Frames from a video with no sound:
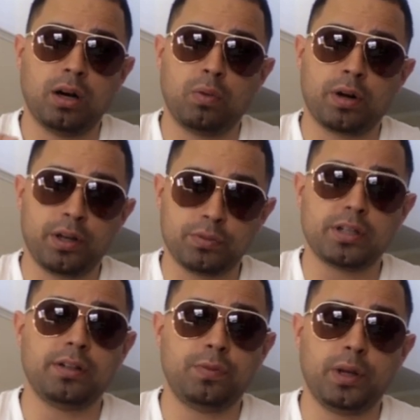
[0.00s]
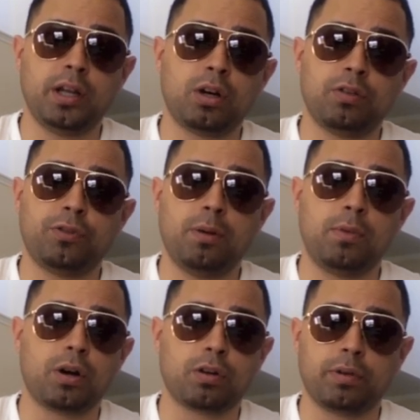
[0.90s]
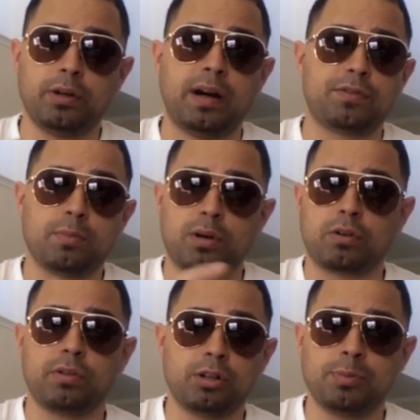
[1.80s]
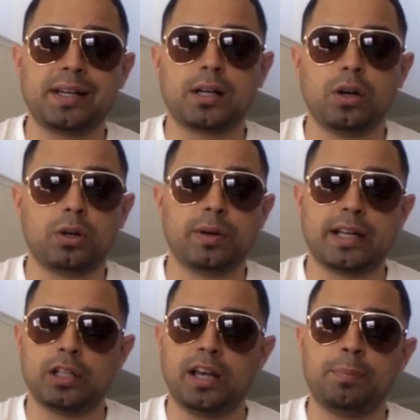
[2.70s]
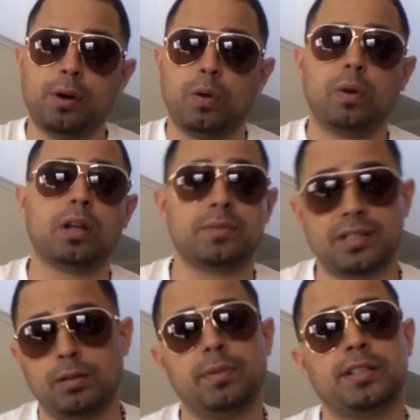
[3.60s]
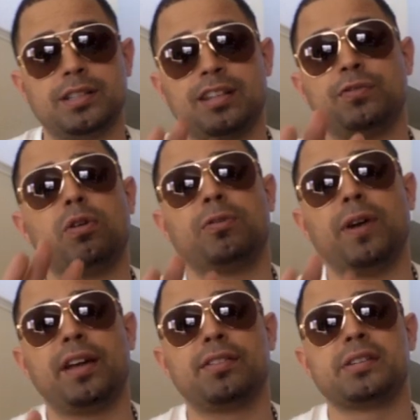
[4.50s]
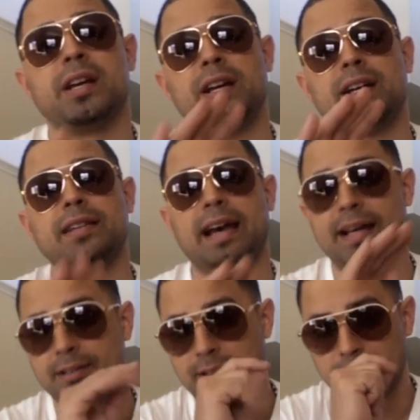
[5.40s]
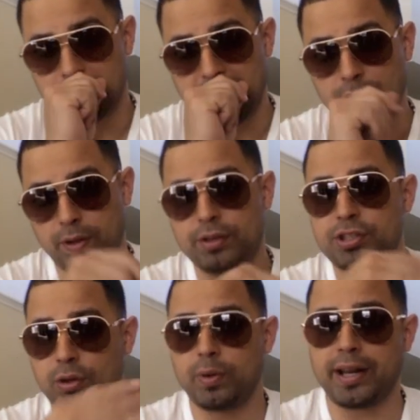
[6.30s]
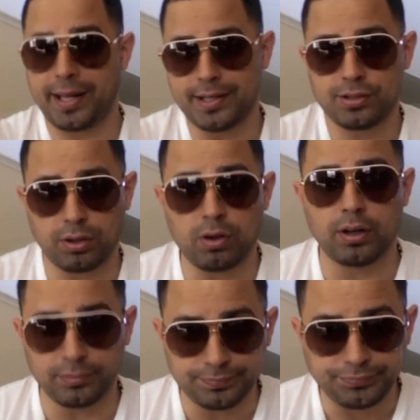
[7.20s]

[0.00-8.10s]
where he was undefeated. He could have fought Margarito after Margarito beat Cotto, and then you have Paul Williams in the mix. That's four fighters that Mayweather should have went ahead and took on.